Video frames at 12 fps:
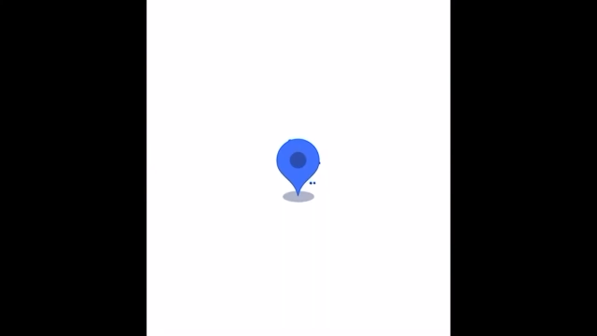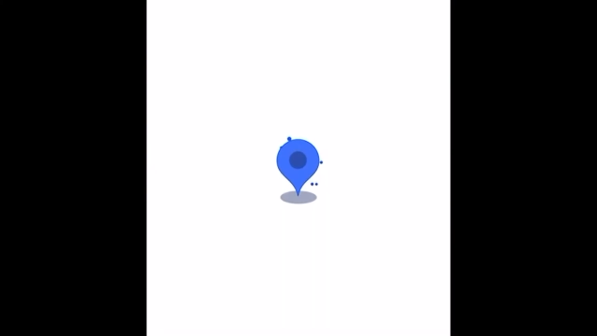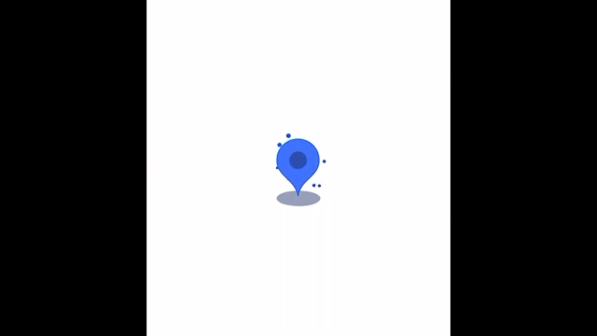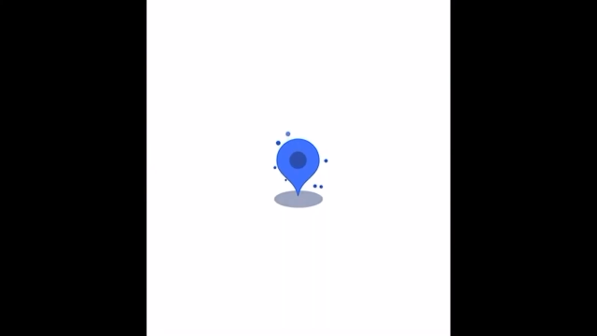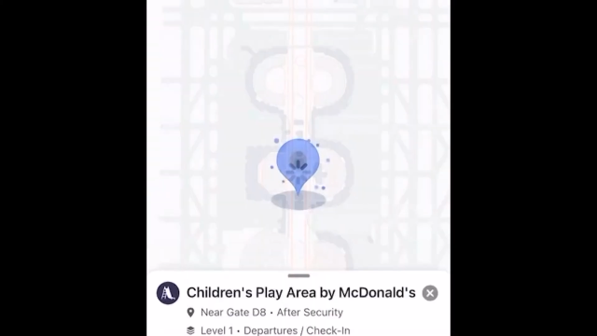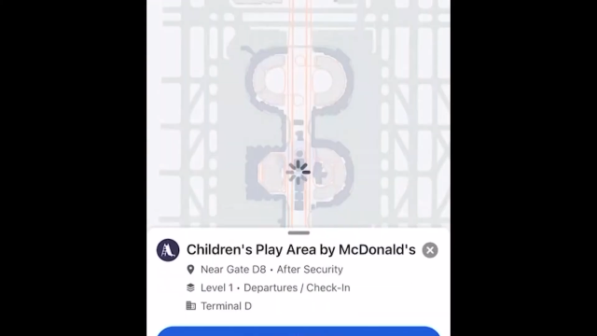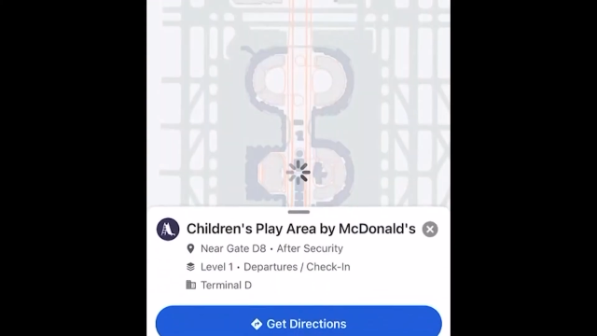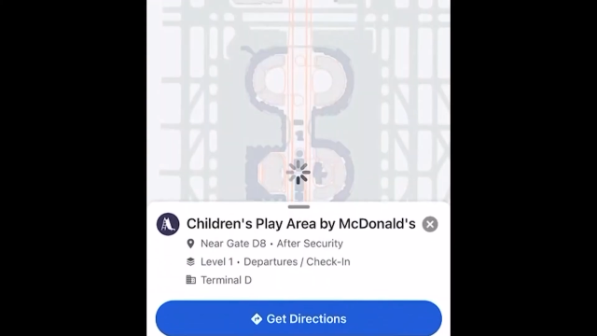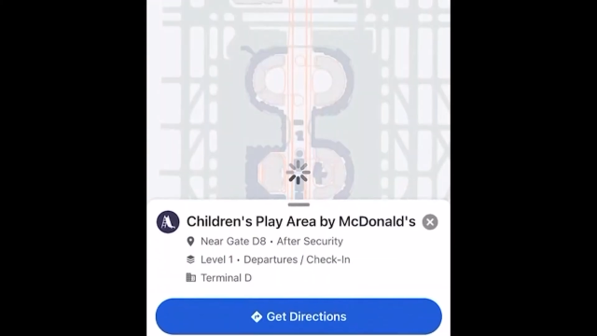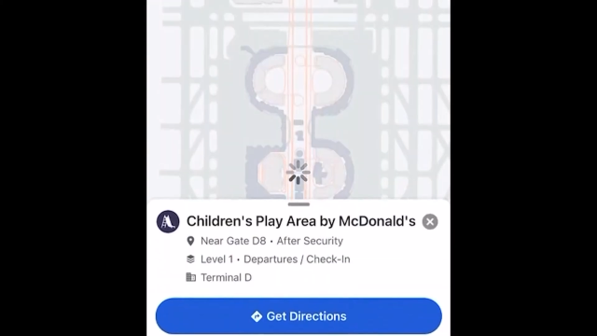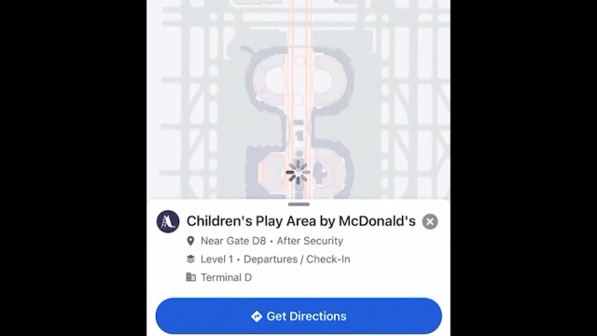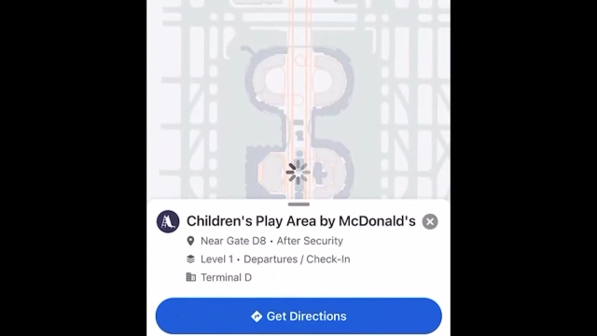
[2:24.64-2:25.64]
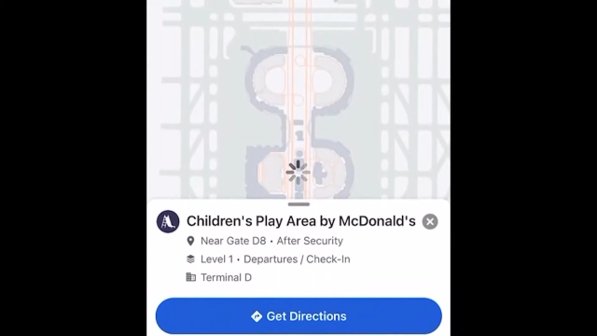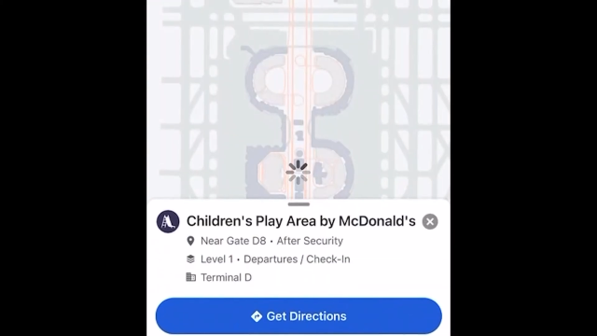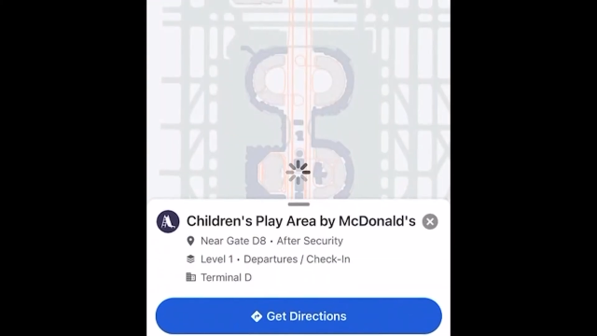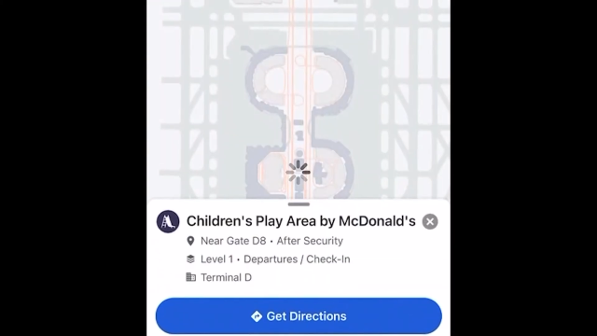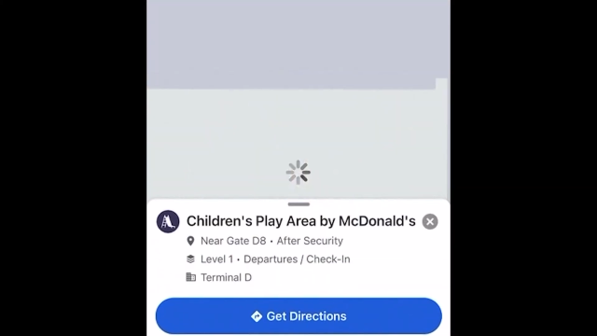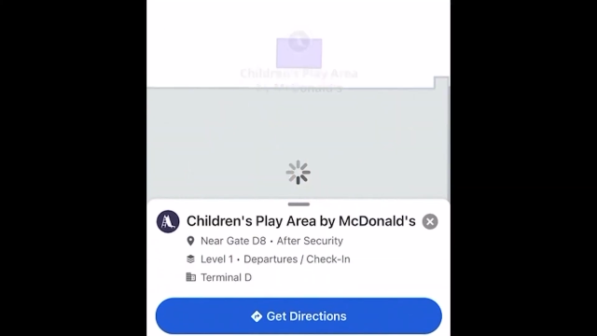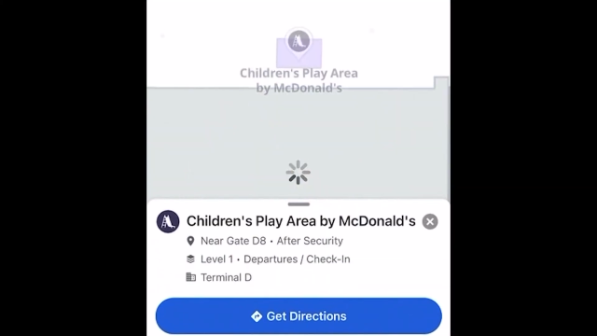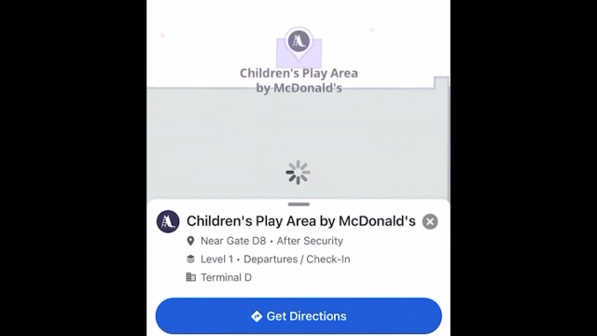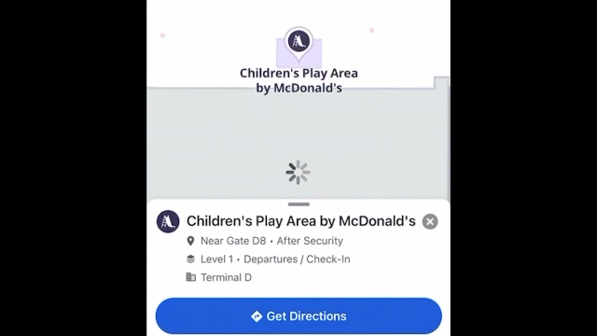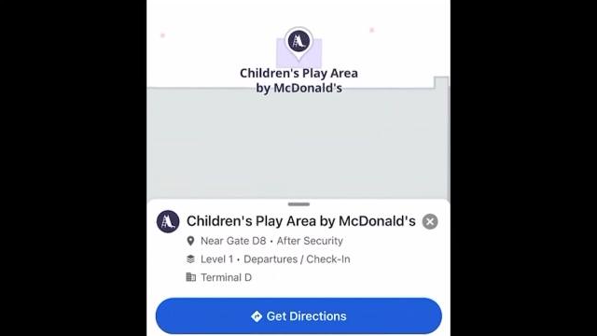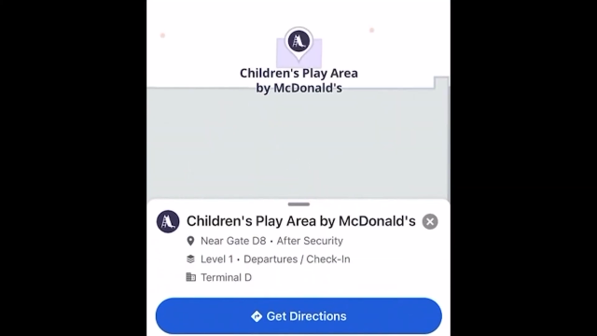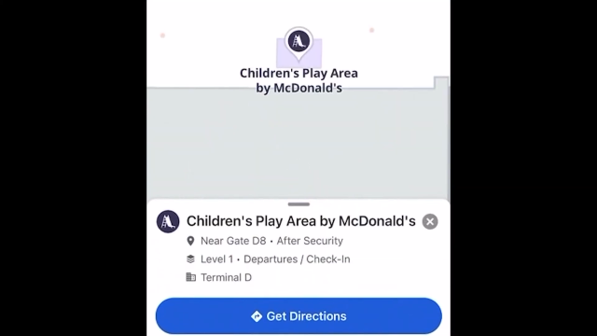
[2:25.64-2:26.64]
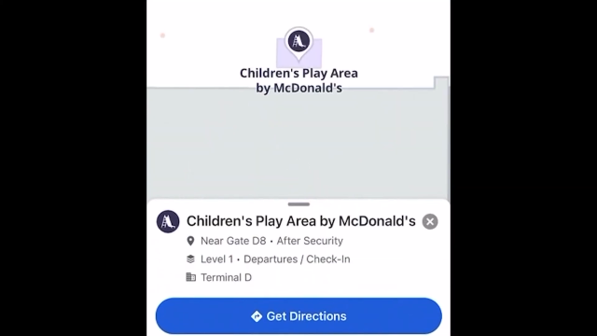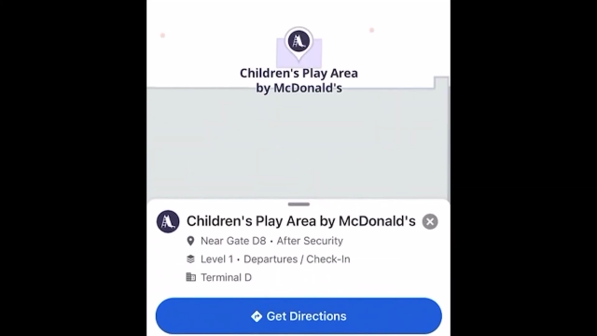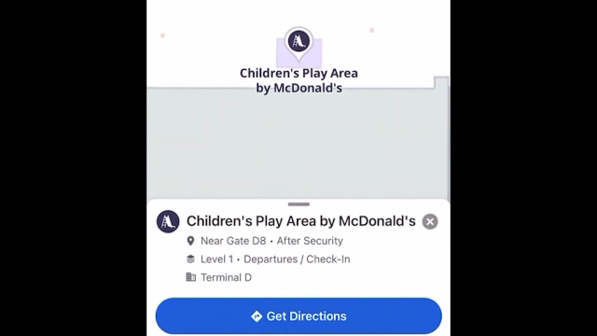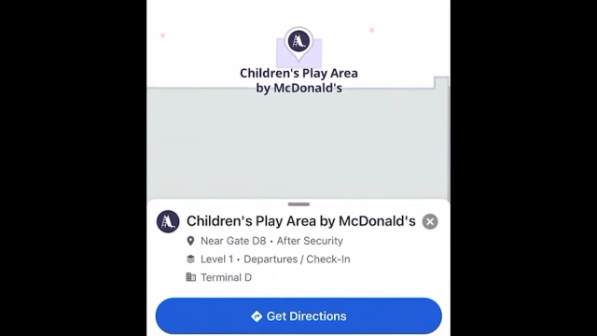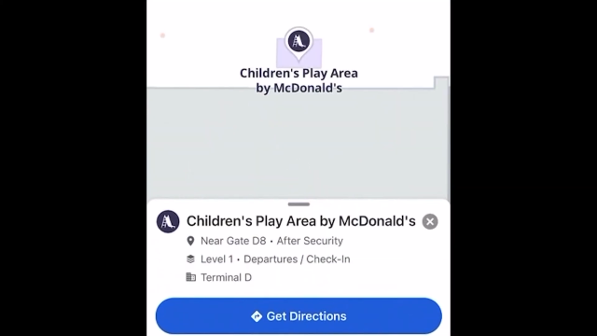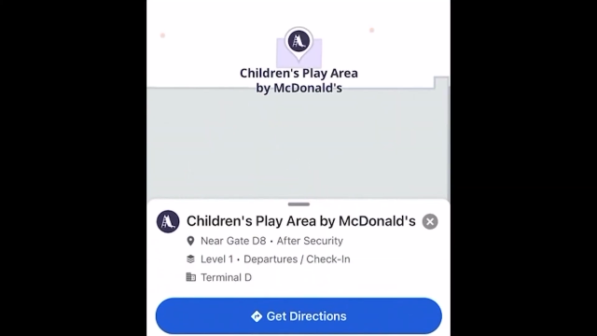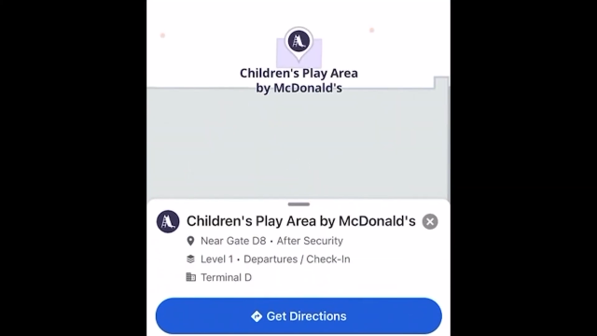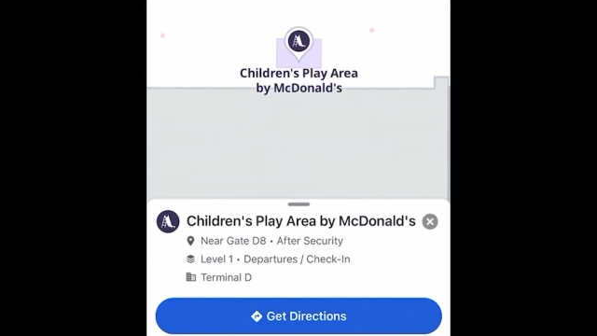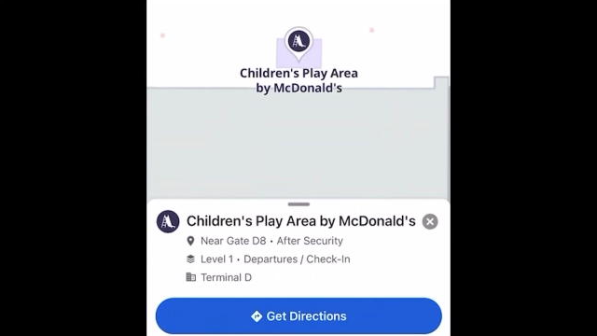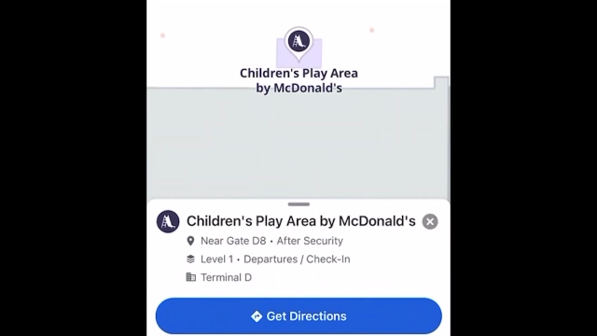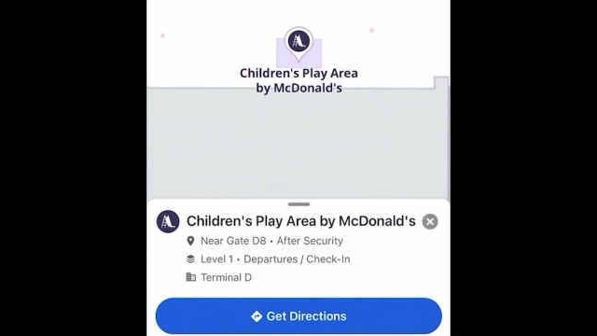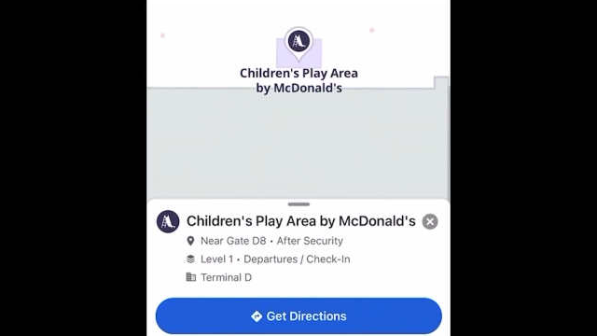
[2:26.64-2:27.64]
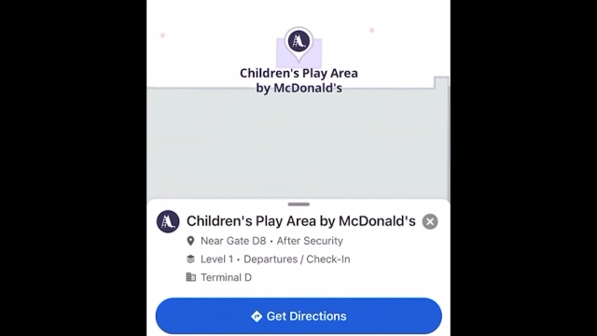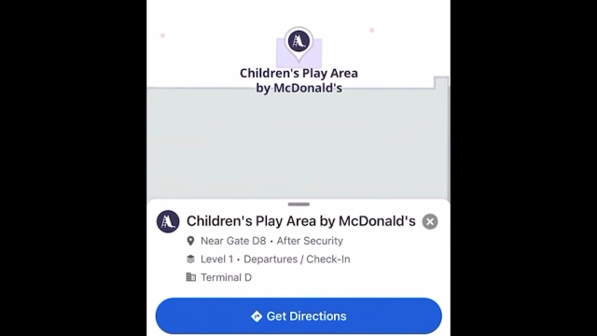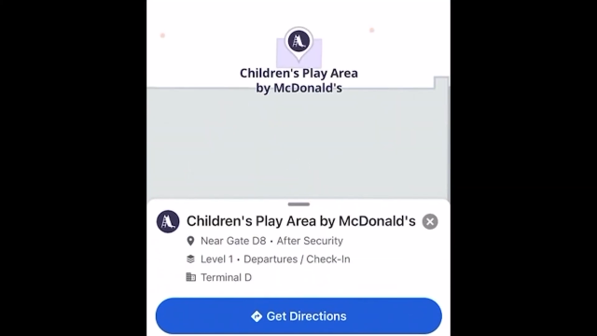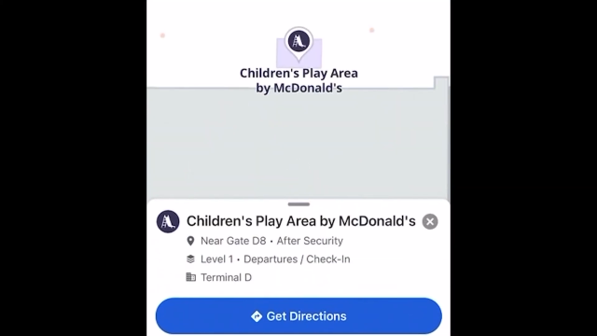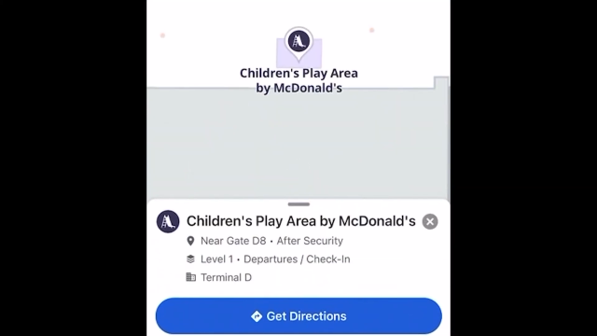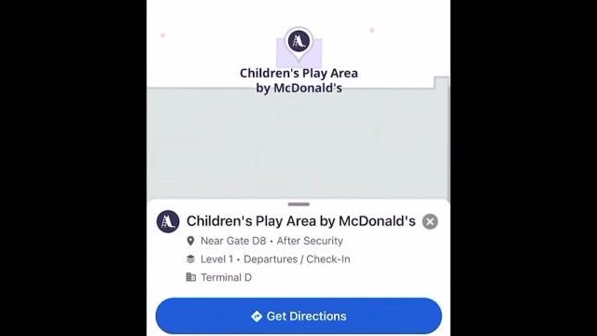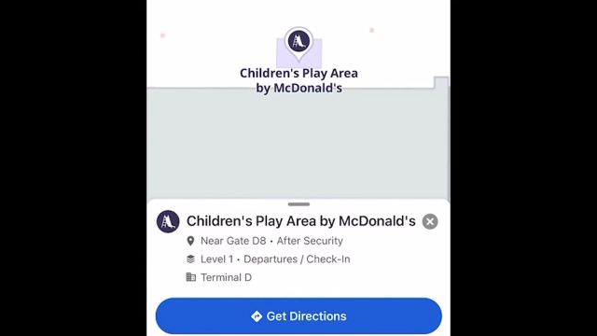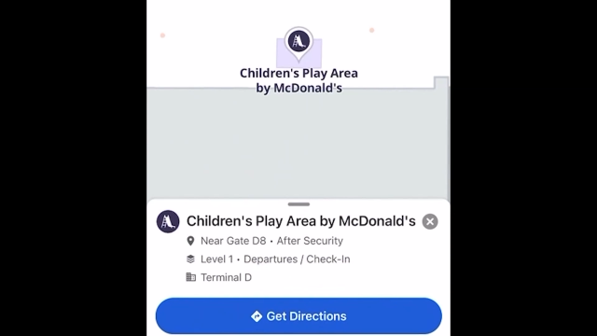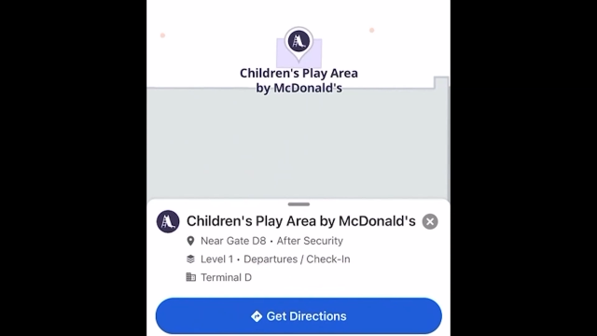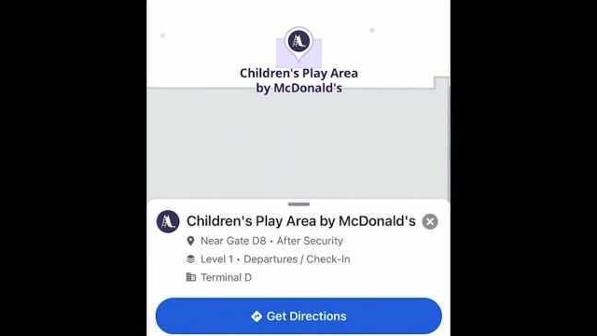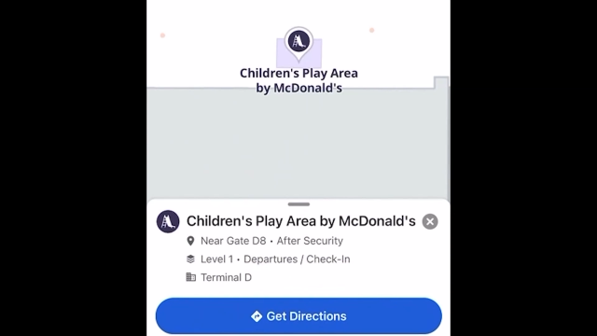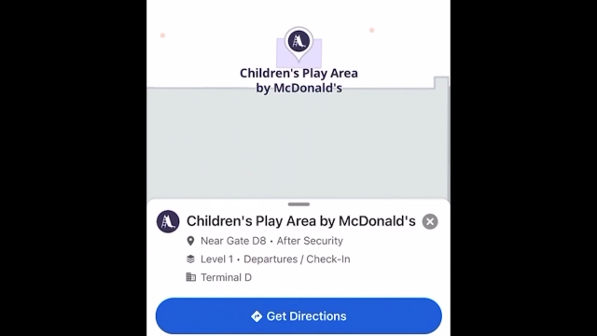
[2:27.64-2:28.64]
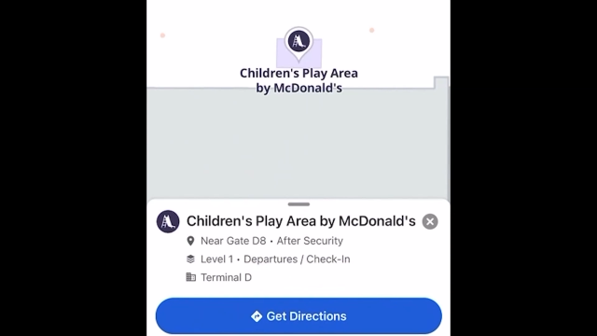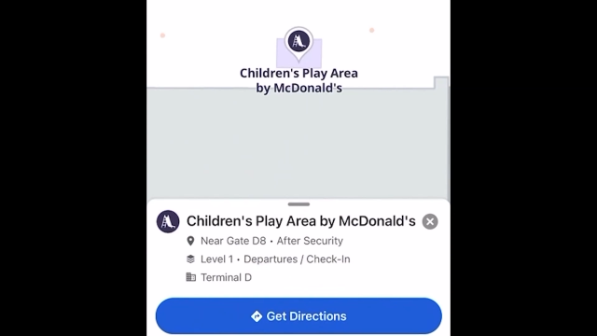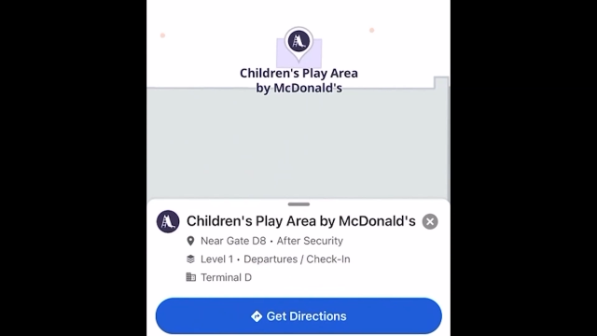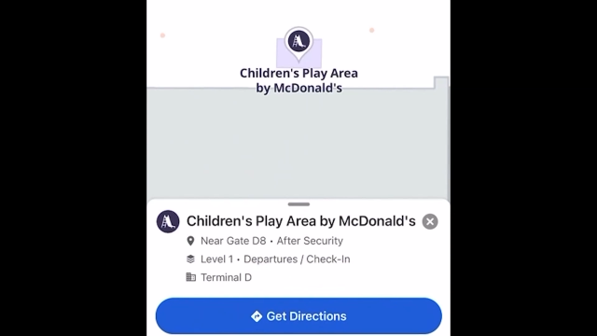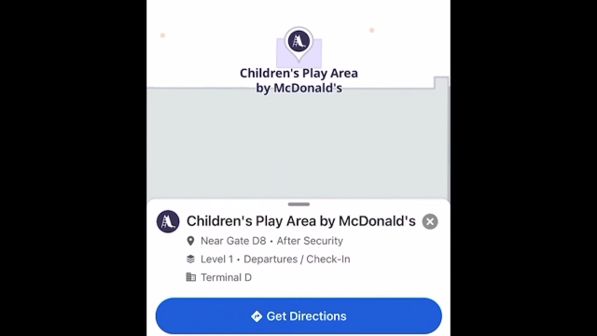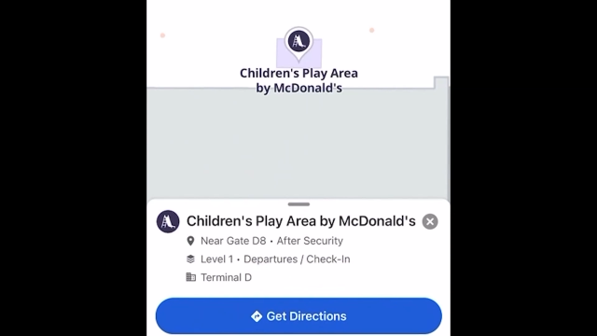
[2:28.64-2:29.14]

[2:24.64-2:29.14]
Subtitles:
No face is visible, so there are no lips to read.